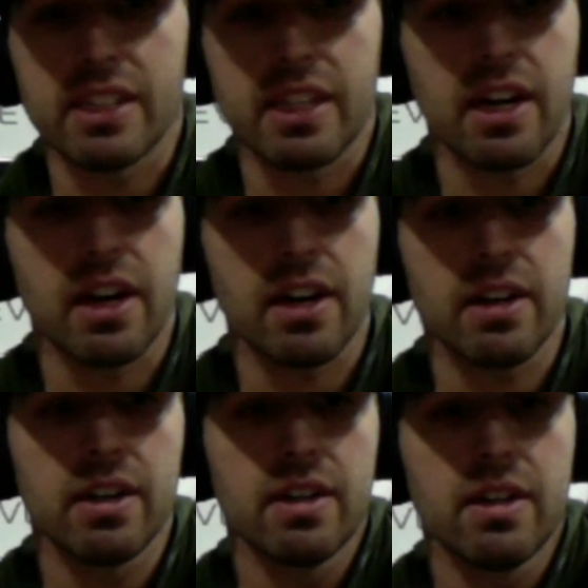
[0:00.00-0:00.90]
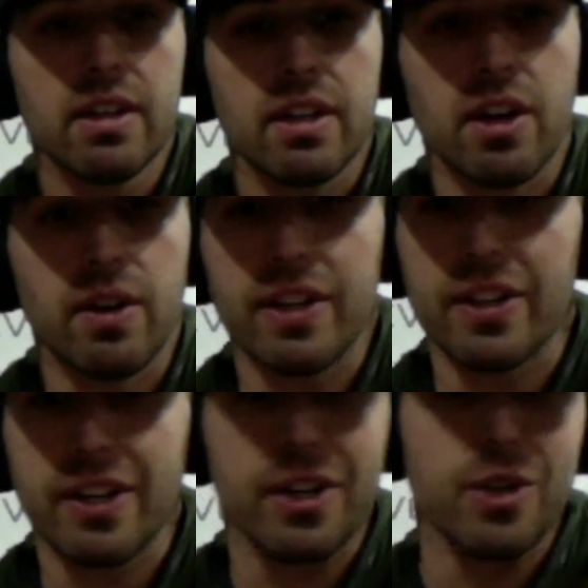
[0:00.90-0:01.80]
that are, either
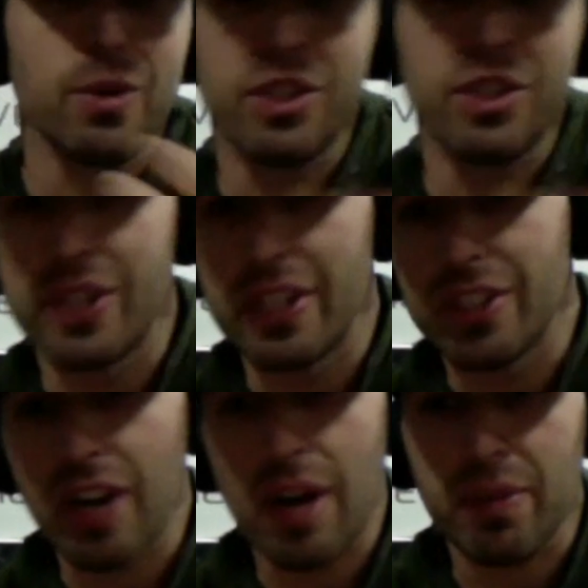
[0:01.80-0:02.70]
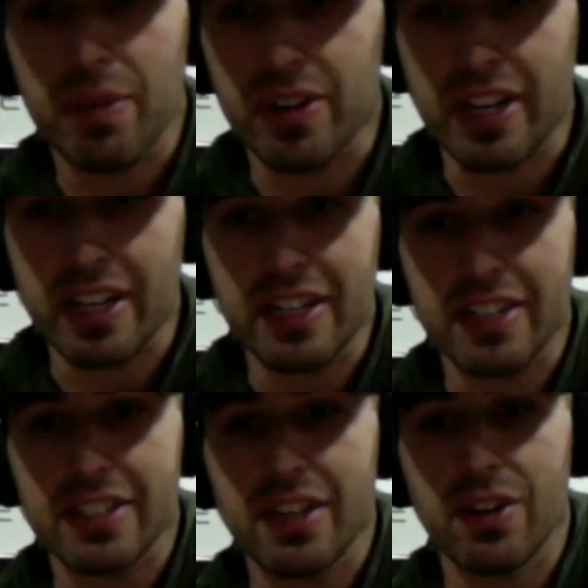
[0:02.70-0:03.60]
going to do what you did, drop out or get
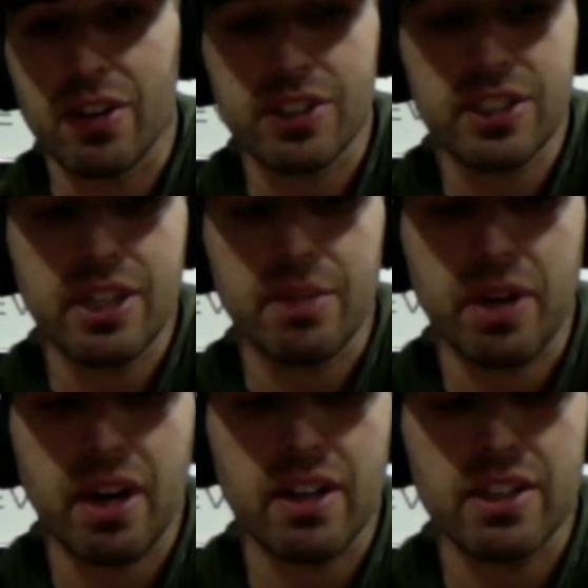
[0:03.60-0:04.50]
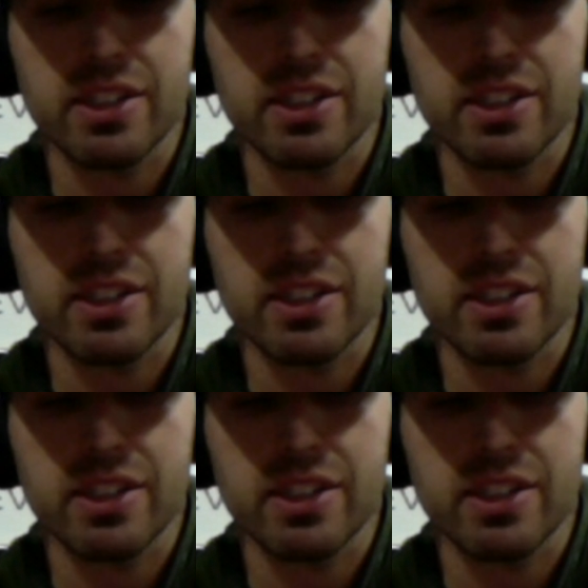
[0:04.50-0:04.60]
kicked out or skip college?